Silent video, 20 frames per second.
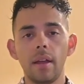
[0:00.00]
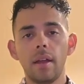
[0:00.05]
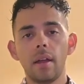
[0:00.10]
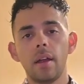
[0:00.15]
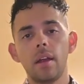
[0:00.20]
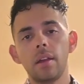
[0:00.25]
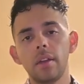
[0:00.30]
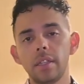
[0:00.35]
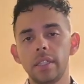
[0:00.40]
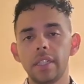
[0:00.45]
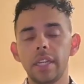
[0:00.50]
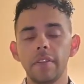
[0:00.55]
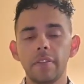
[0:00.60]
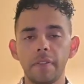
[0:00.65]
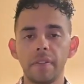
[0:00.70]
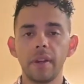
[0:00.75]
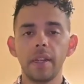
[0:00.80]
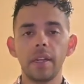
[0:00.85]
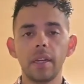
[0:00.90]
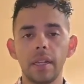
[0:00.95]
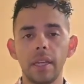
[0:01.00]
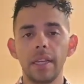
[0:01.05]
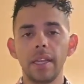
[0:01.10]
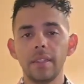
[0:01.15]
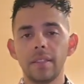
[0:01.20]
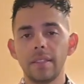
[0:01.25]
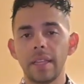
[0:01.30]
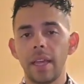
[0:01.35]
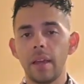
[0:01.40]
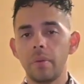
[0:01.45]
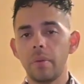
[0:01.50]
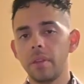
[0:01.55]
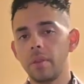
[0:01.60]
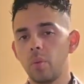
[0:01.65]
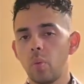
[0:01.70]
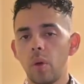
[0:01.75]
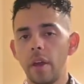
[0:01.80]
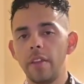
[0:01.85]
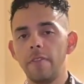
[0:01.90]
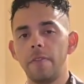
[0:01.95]
are different is that
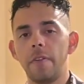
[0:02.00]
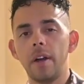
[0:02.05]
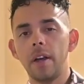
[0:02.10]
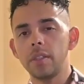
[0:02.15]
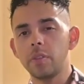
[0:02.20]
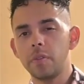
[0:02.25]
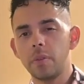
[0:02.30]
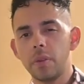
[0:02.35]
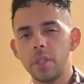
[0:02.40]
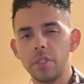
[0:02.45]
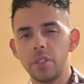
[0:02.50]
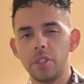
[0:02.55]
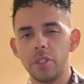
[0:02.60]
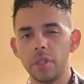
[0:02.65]
with white phosphorus,